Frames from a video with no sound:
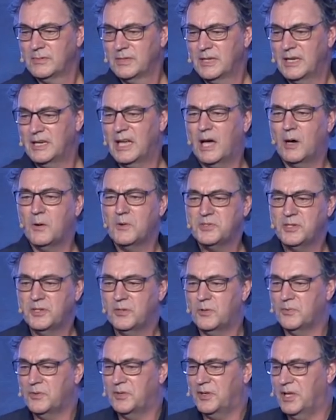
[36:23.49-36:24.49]
And how is it
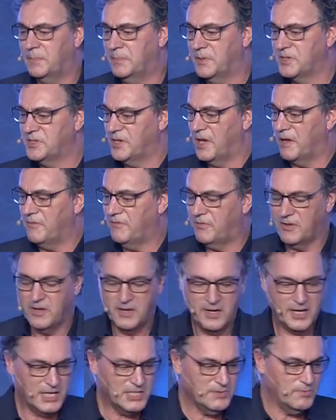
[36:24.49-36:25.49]
going to keep us safe?
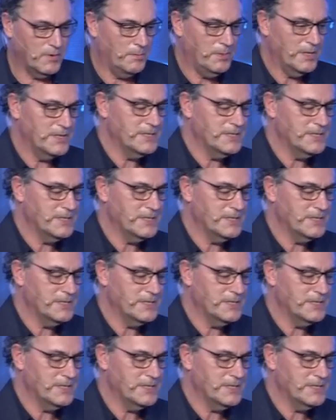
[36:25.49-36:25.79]
Next one, please.